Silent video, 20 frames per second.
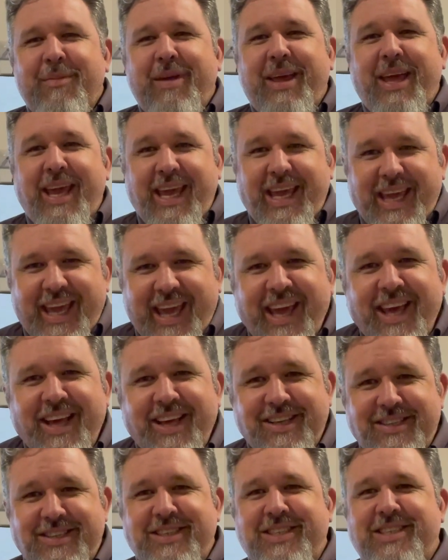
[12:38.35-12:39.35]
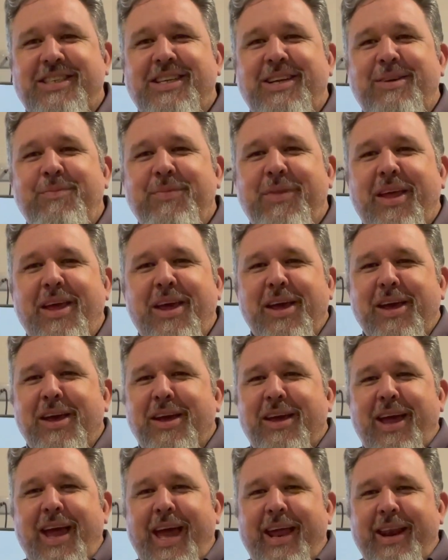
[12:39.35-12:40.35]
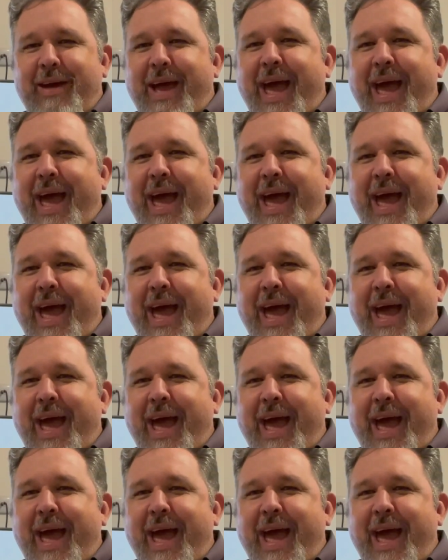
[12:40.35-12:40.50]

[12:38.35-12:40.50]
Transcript: He is. And